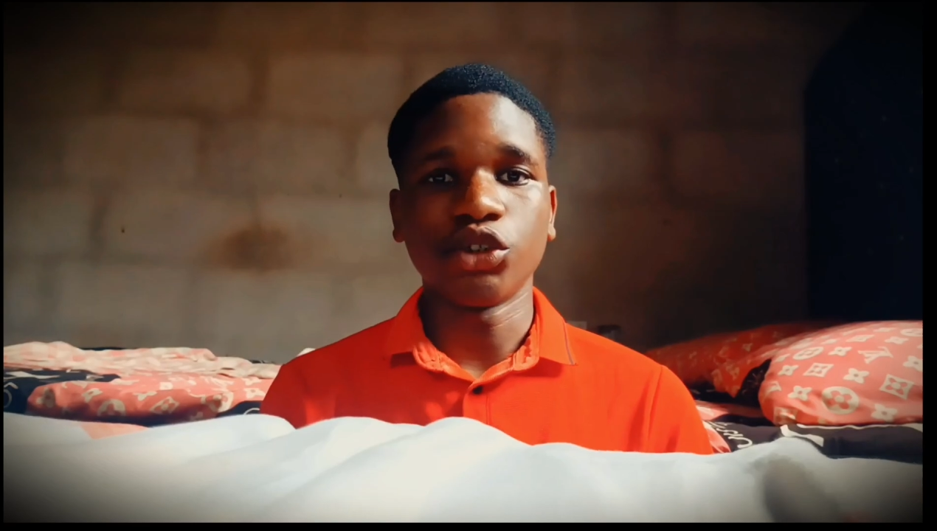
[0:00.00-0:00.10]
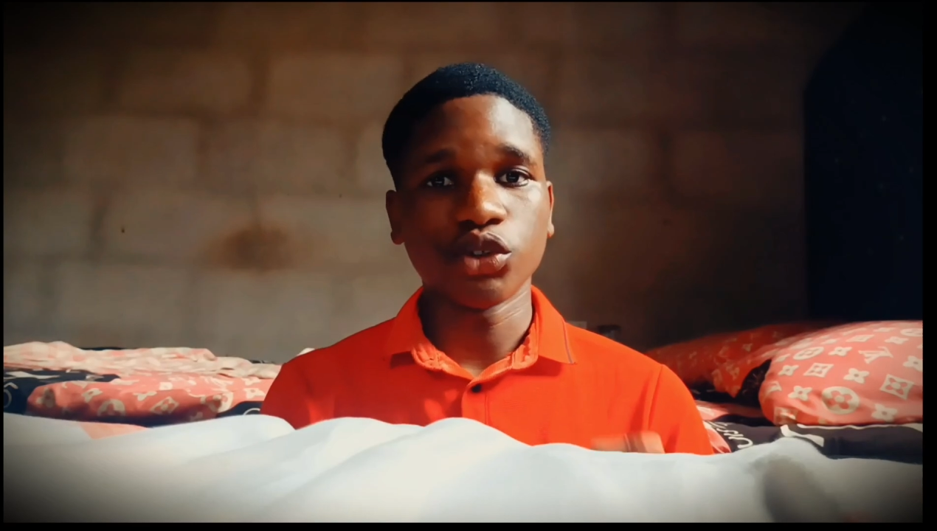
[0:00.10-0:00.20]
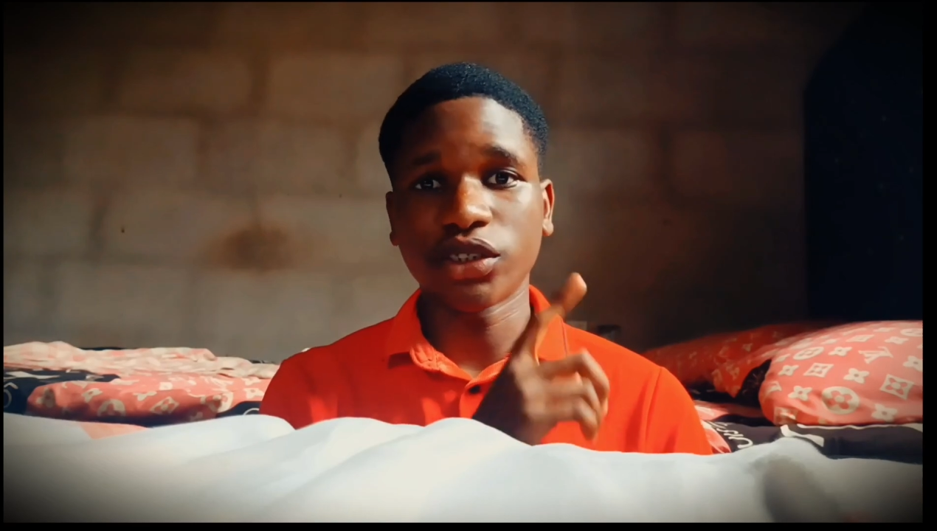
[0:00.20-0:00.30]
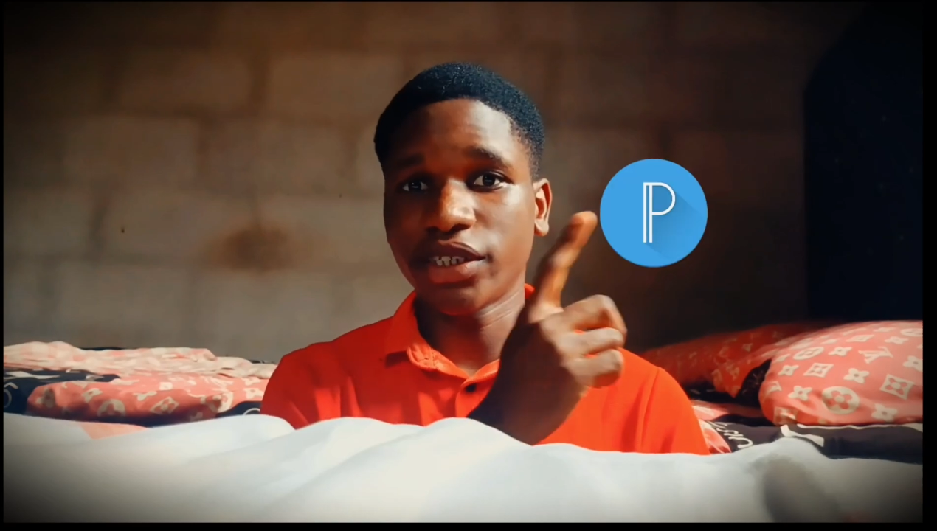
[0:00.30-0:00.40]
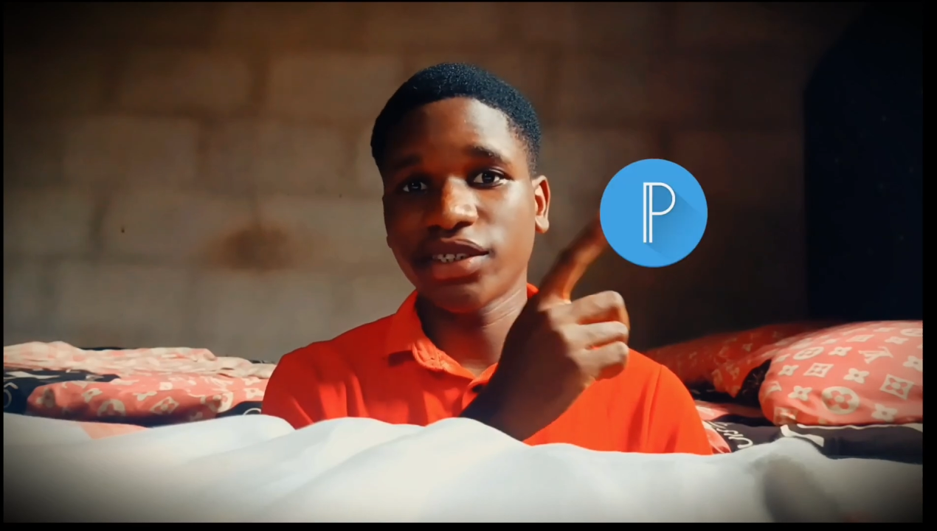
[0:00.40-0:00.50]
can
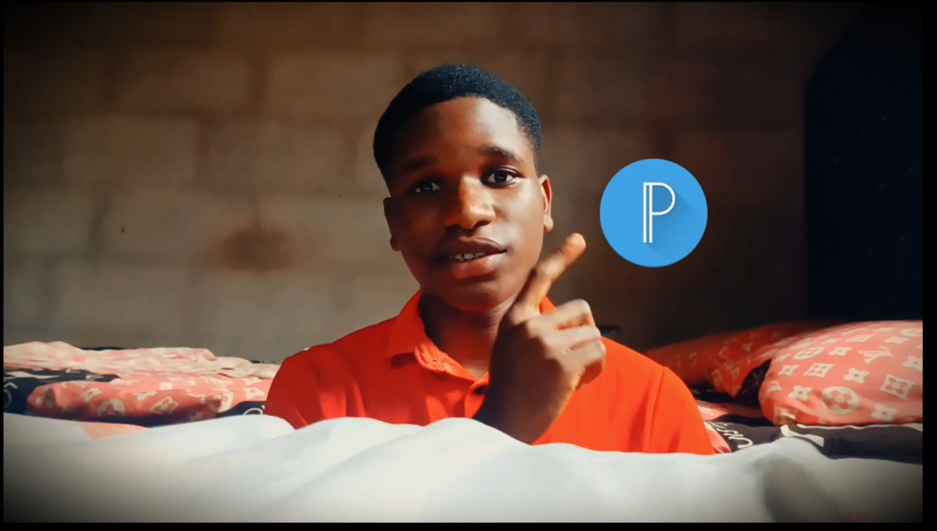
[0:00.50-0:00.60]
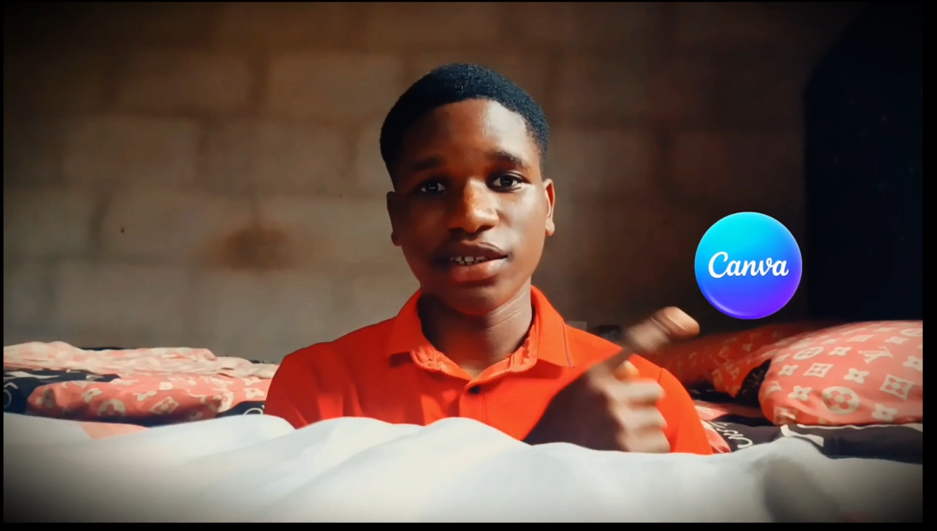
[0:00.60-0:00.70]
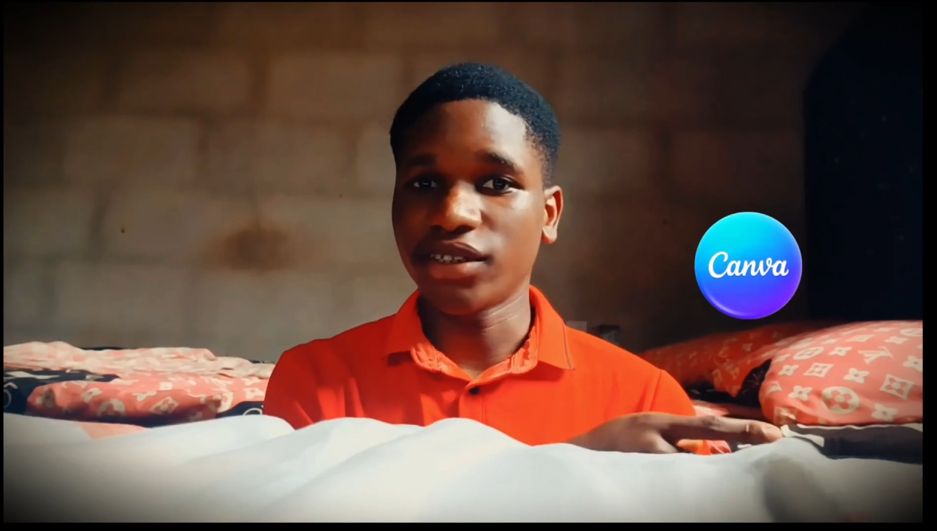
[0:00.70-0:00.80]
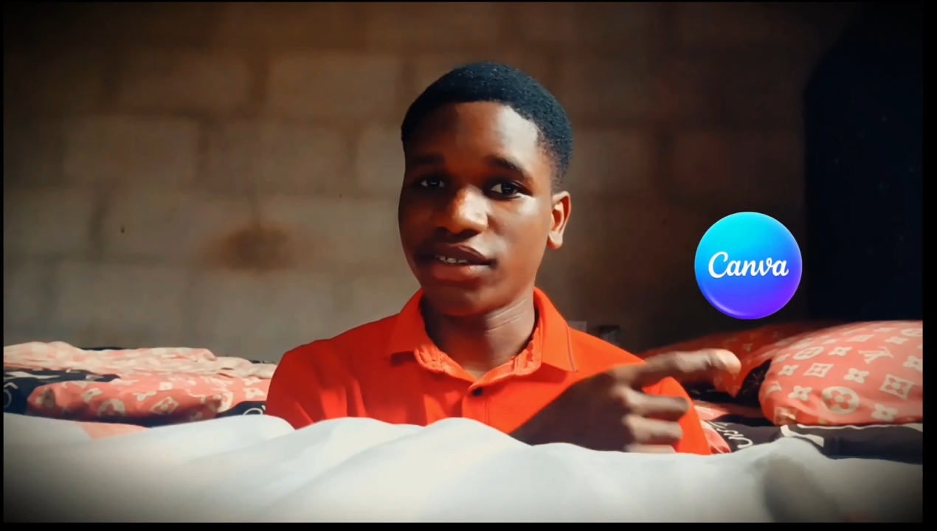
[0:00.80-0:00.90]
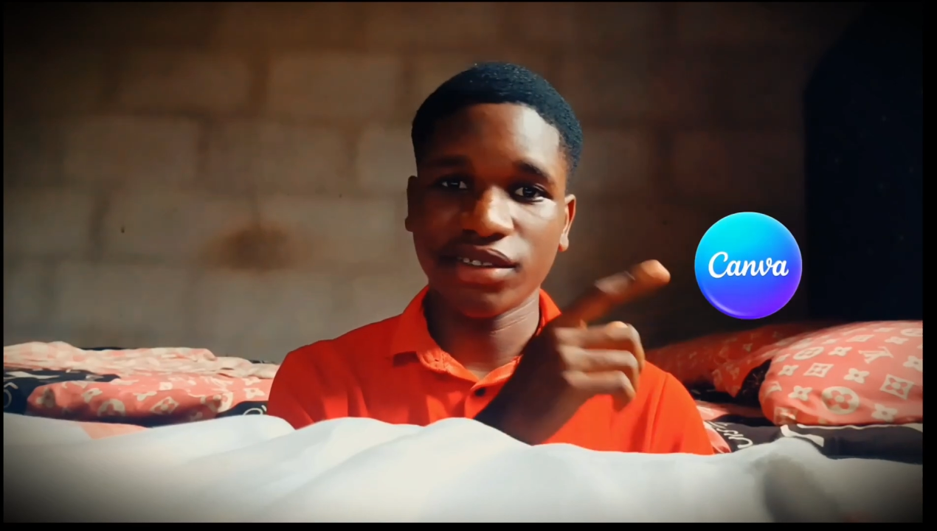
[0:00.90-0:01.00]
use this,
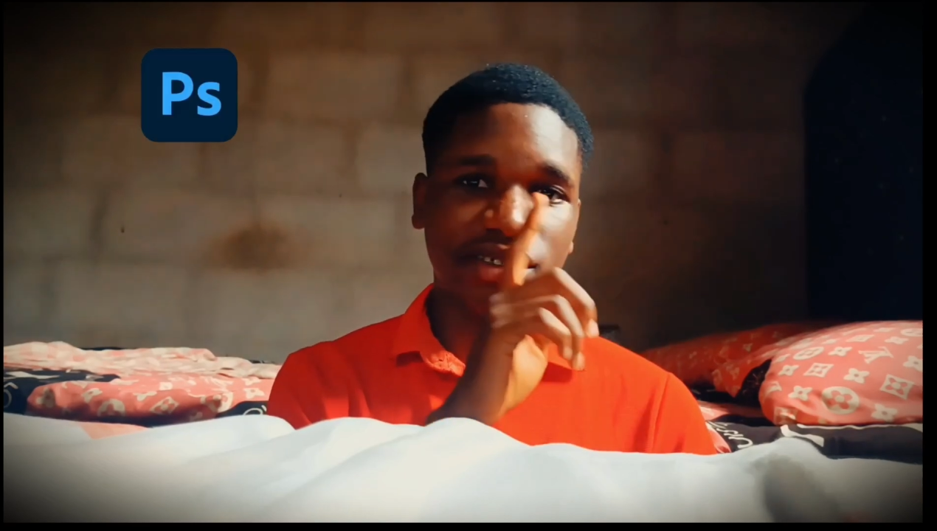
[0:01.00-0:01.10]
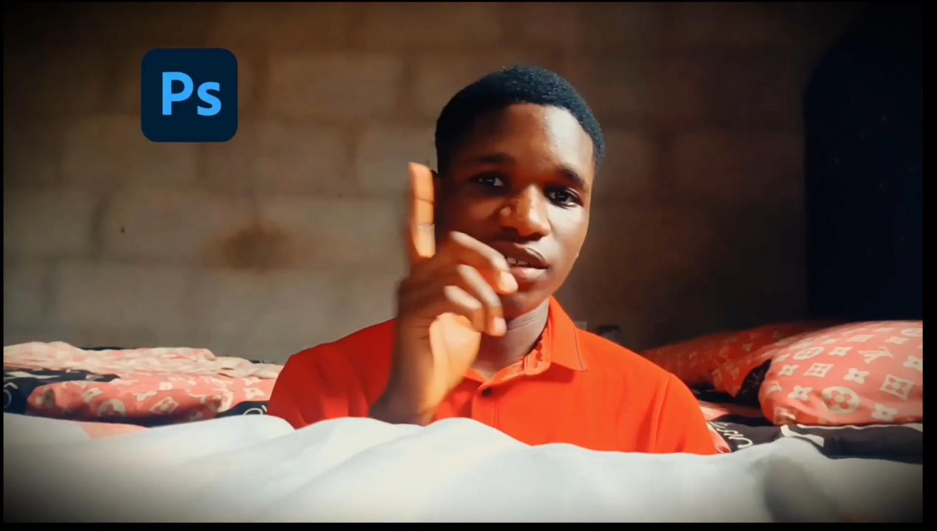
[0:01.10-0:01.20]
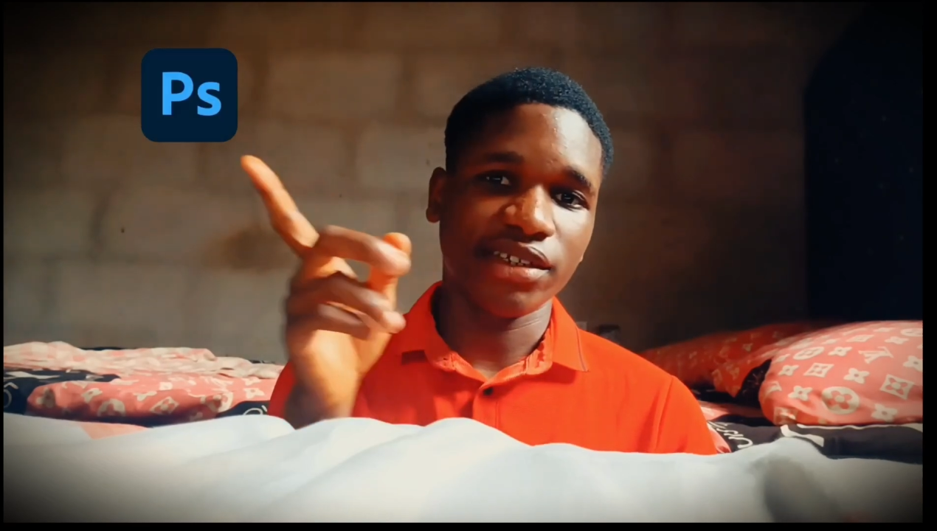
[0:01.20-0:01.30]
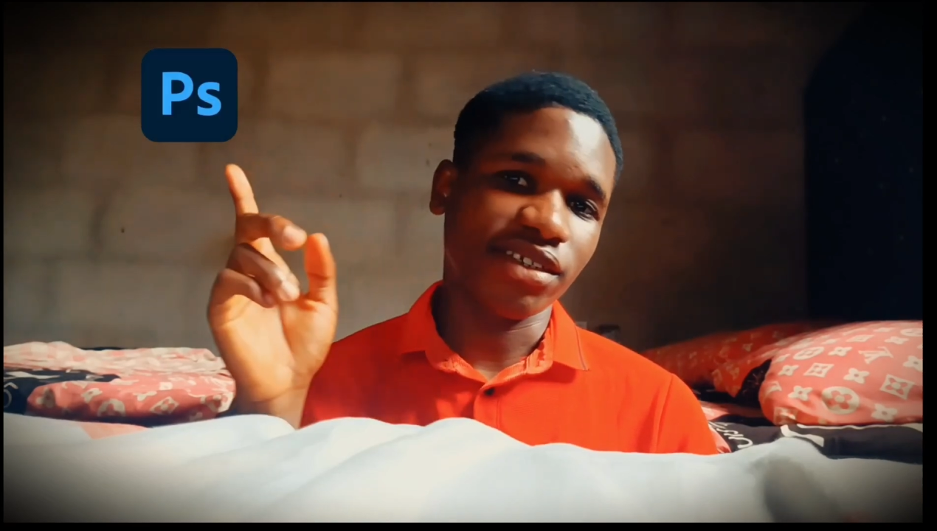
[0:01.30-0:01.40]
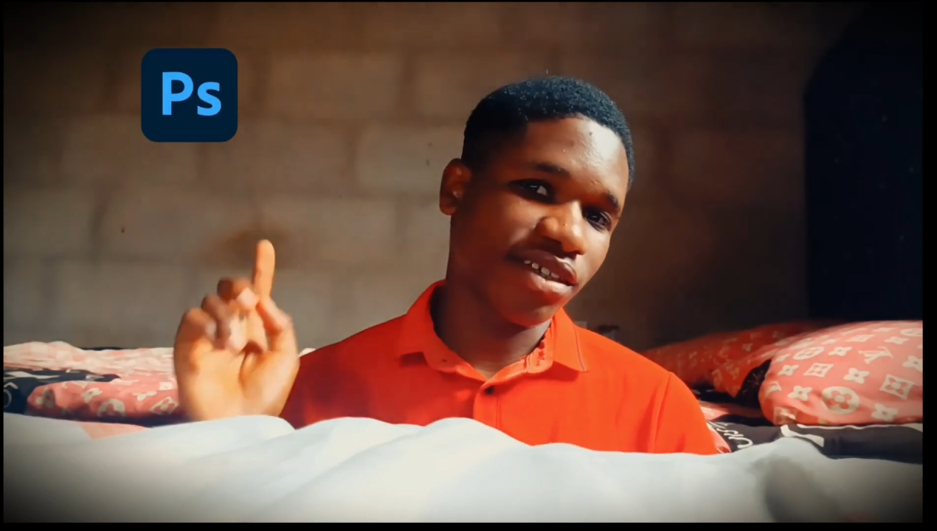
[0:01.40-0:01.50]

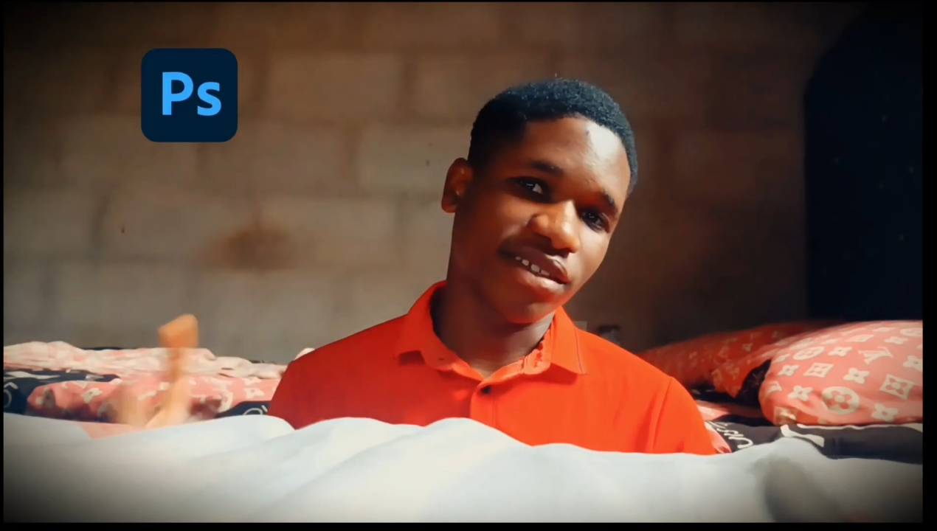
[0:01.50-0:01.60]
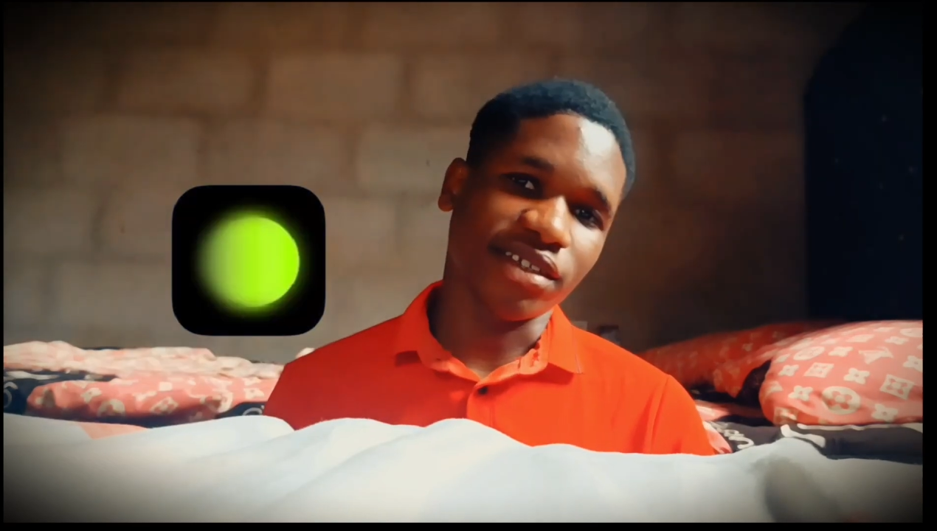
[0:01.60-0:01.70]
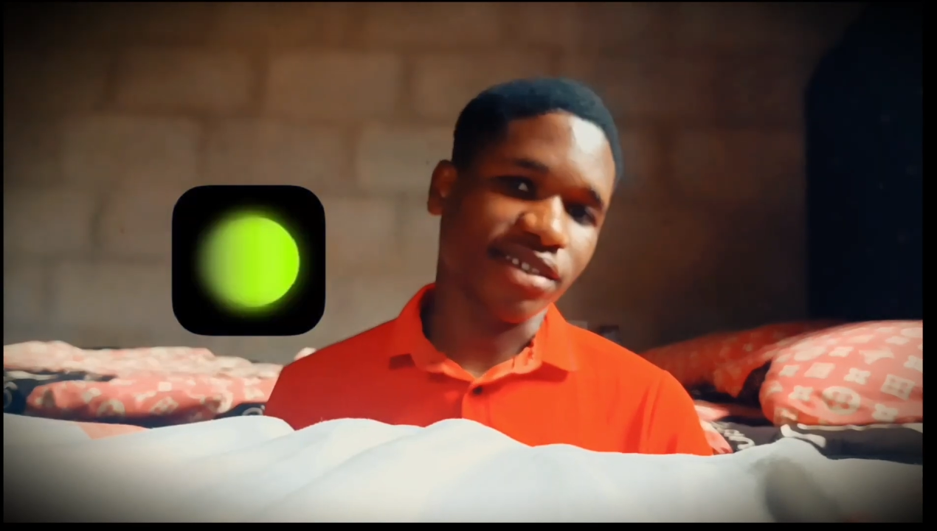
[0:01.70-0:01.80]
and